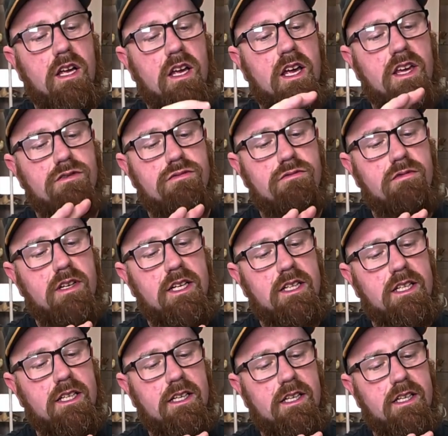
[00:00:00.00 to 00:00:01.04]
It's
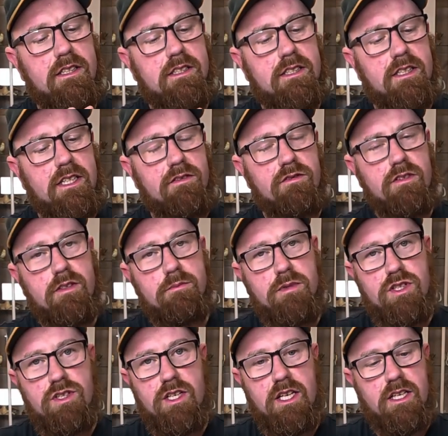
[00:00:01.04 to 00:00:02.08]
really nicely. The
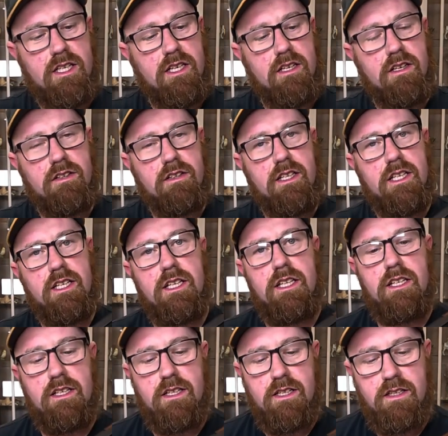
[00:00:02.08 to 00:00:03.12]
machining on
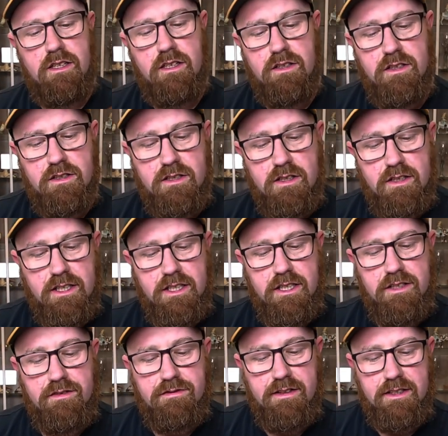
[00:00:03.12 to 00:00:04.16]
the Zoli
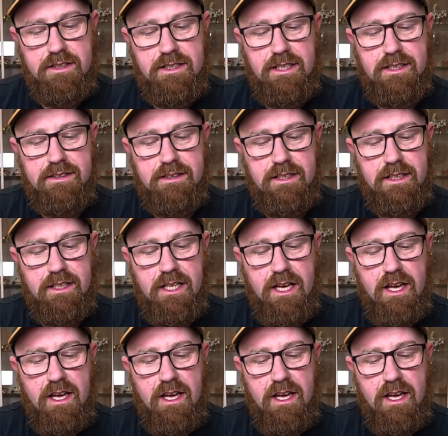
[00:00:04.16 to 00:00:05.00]
is fantastic,